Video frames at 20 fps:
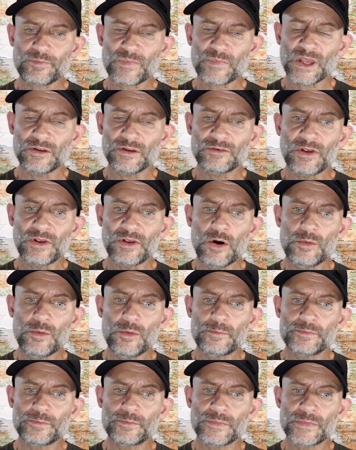so
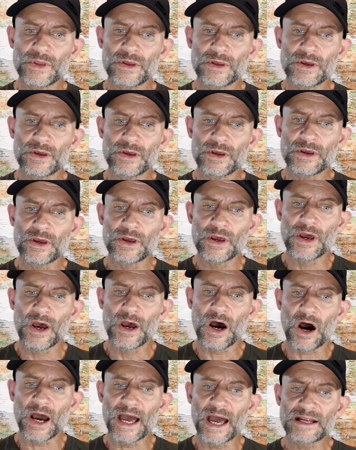
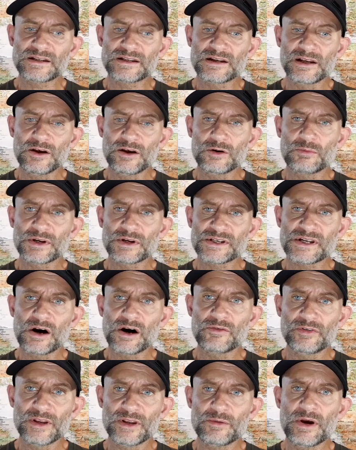I had to look
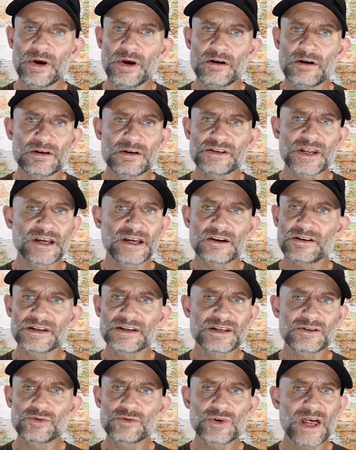myself in the mirror and say,
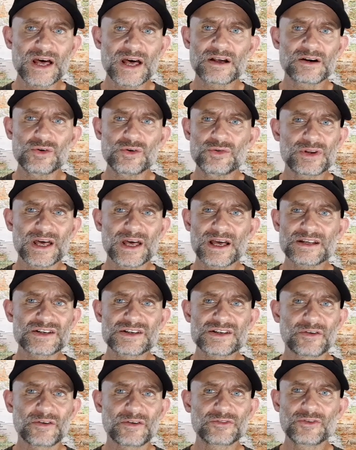Chris, all that
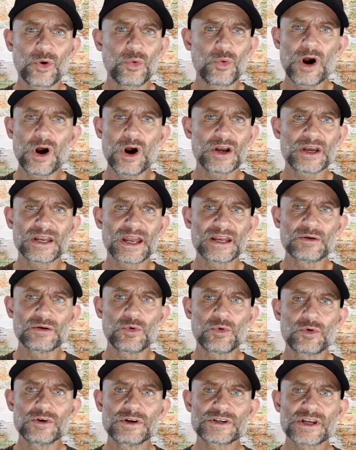stuff's not working
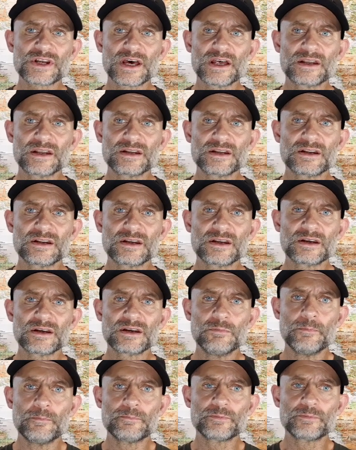anymore, is it?
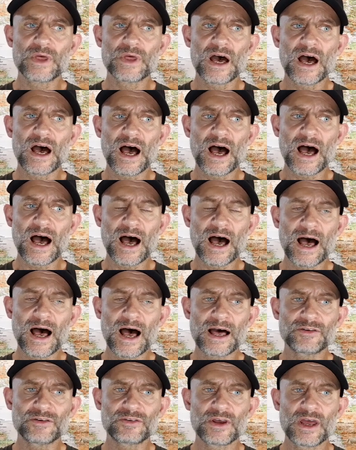
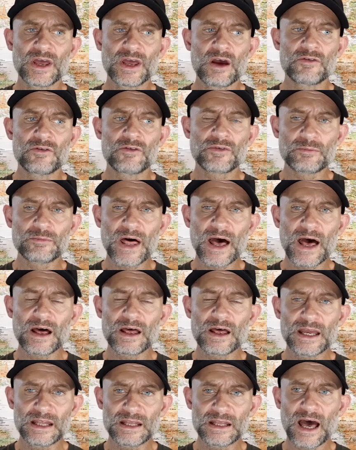And
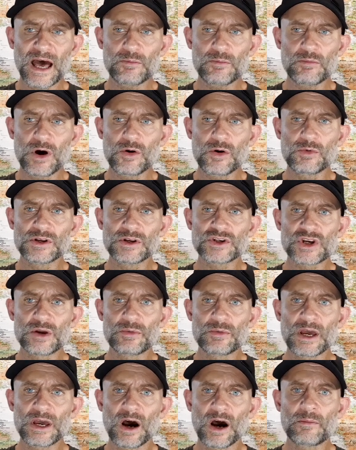in that moment,
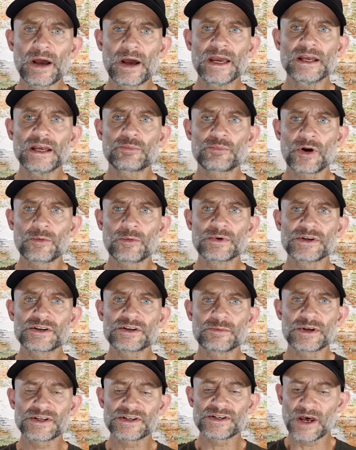Jimmy, I made a promise to
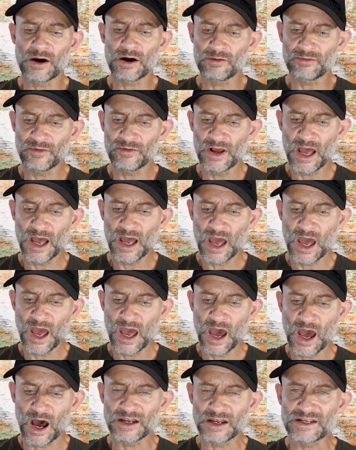myself.
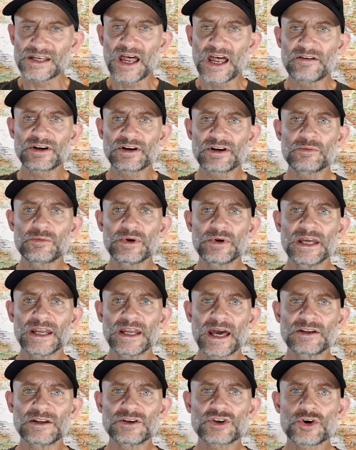I was never going to be an
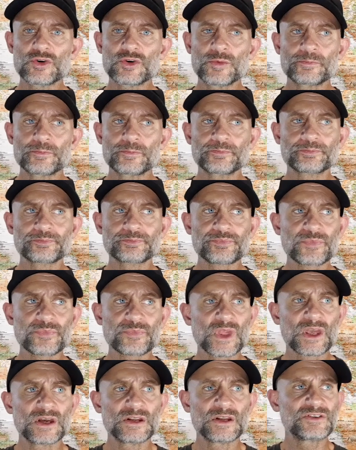angel.
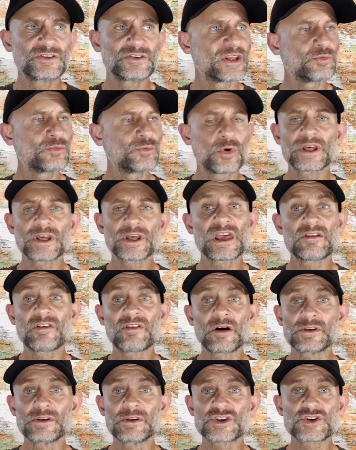Didn't want to give
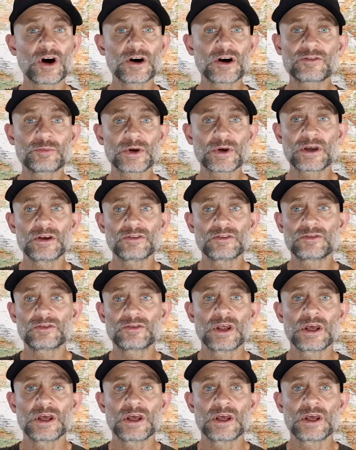up the drugs because,